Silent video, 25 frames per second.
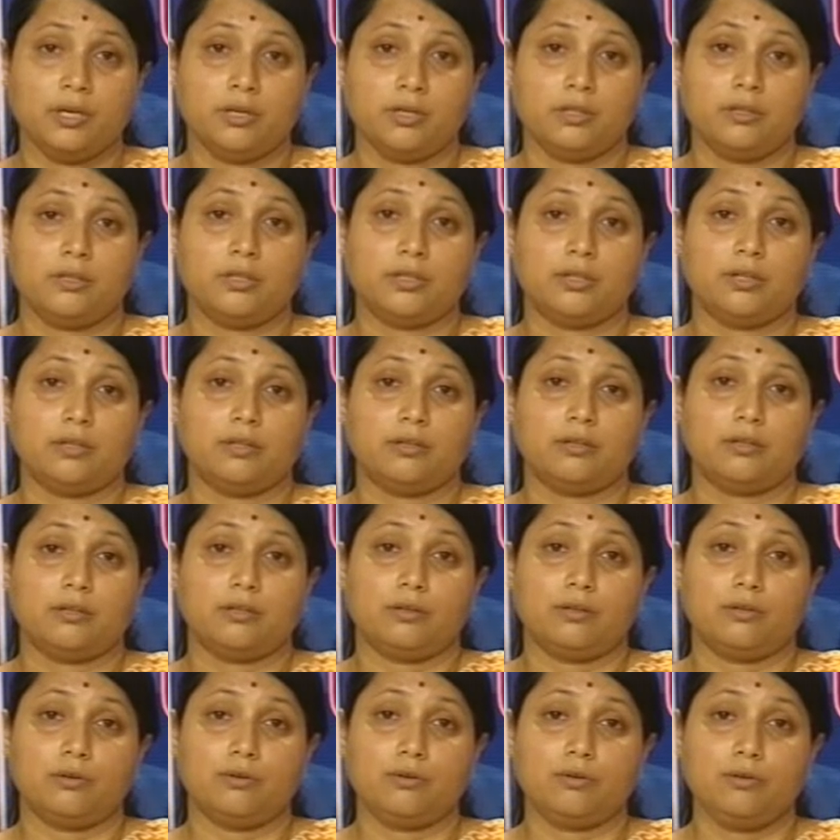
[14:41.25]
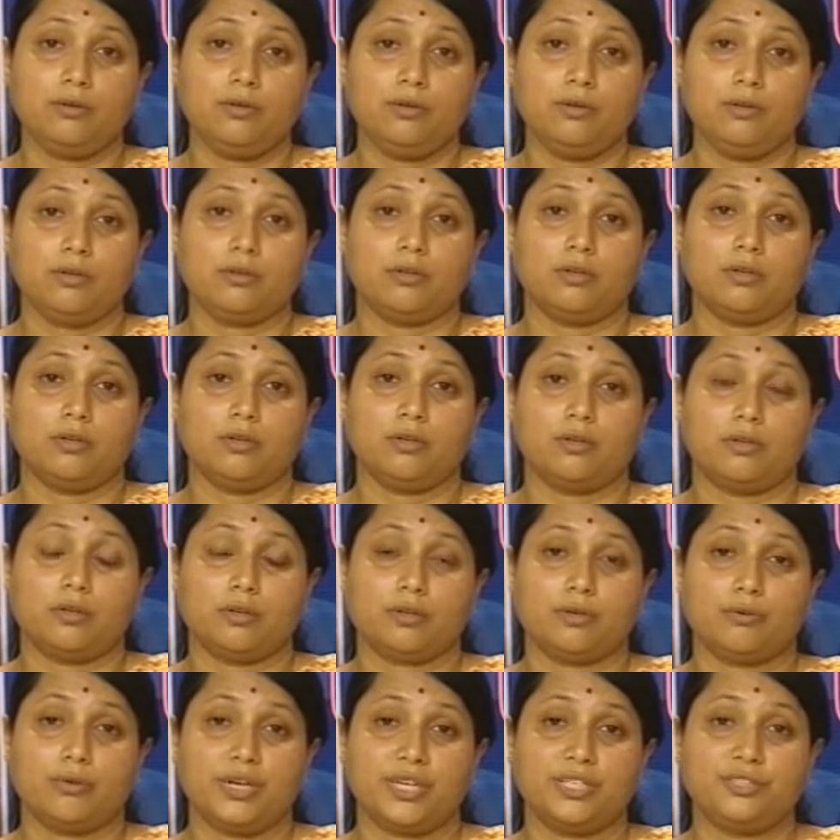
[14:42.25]
The whole
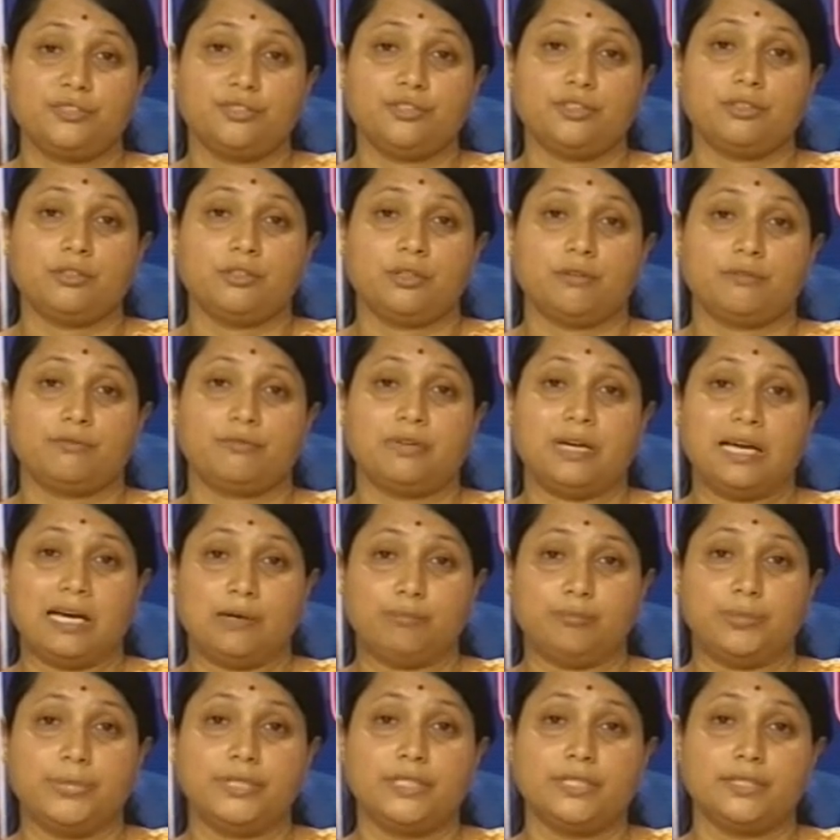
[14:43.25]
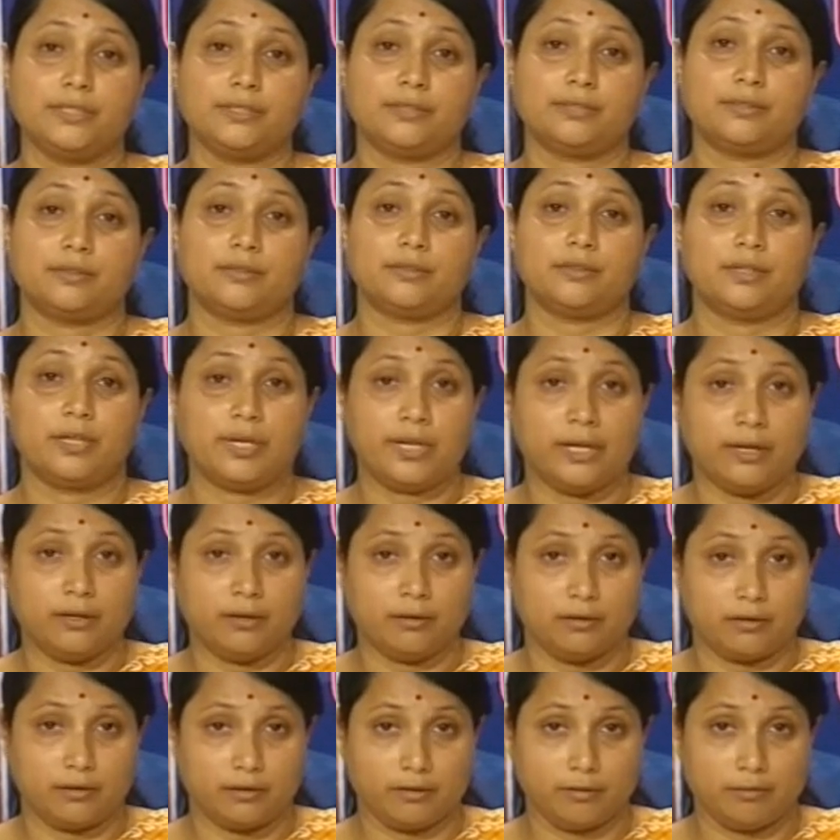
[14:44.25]
question of happiness
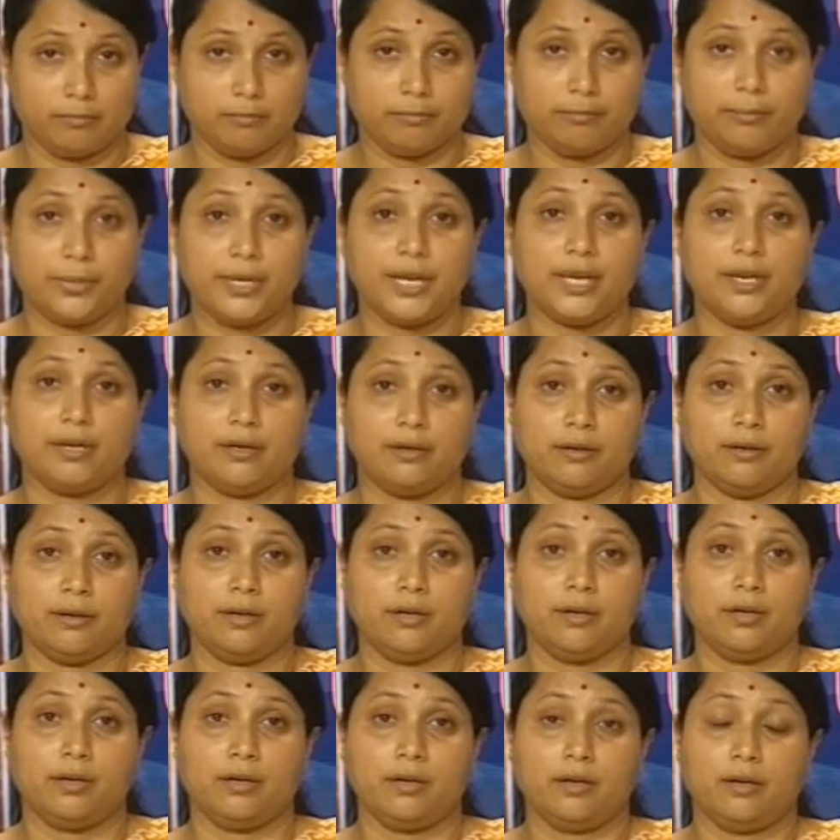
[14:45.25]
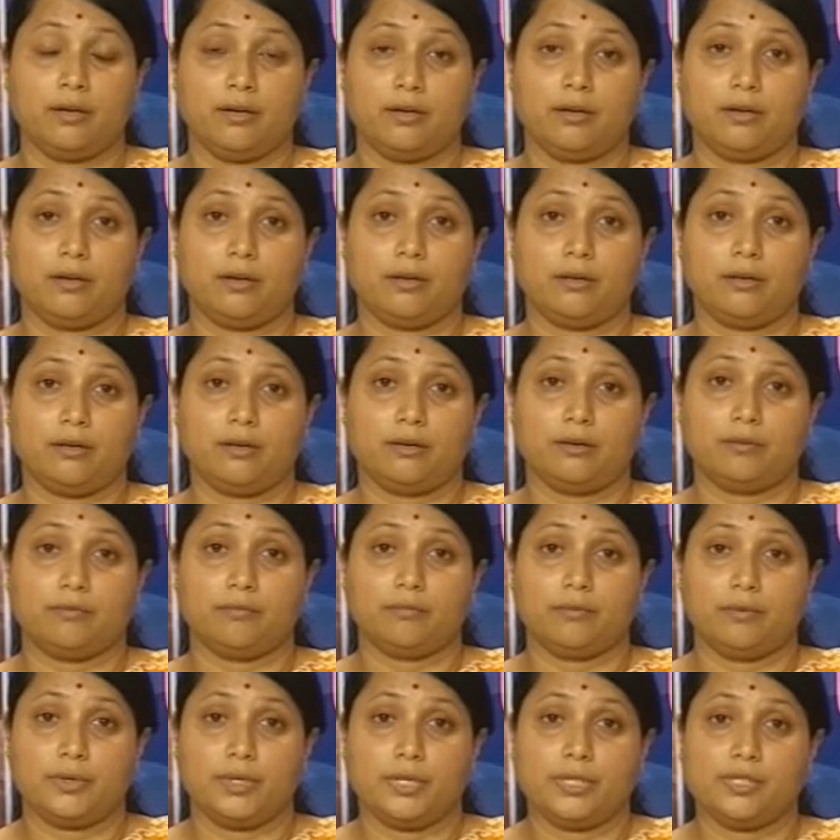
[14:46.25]
and pain
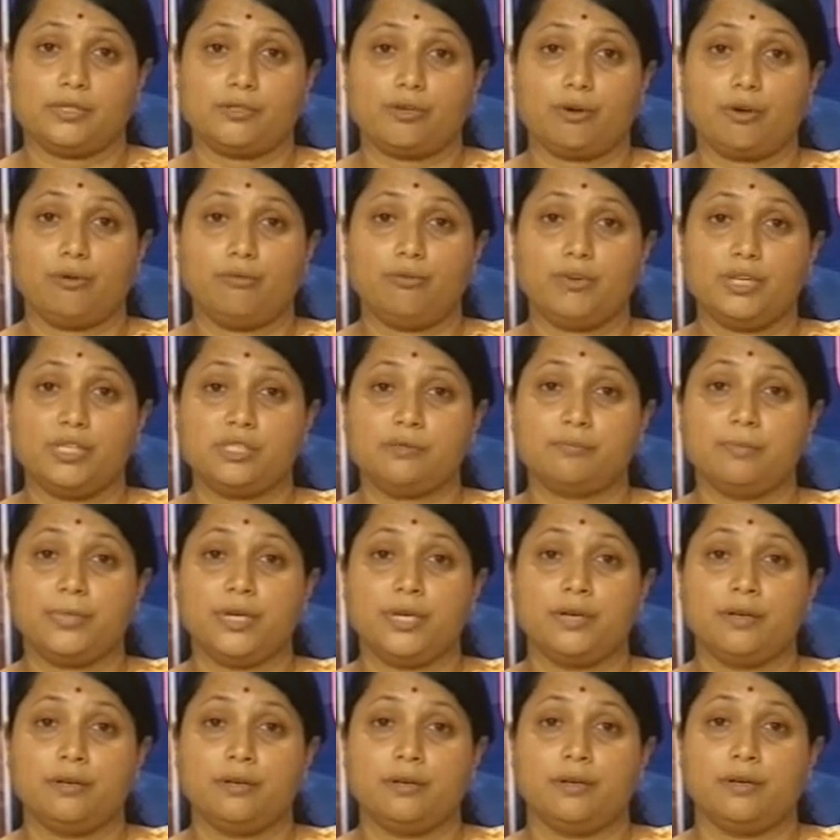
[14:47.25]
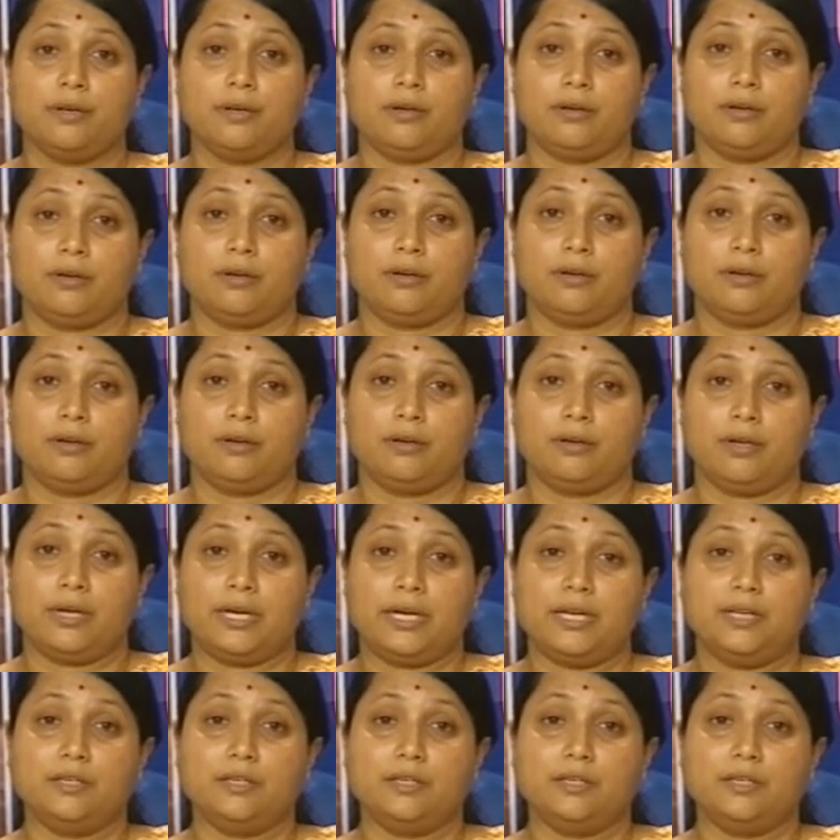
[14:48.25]
is always been and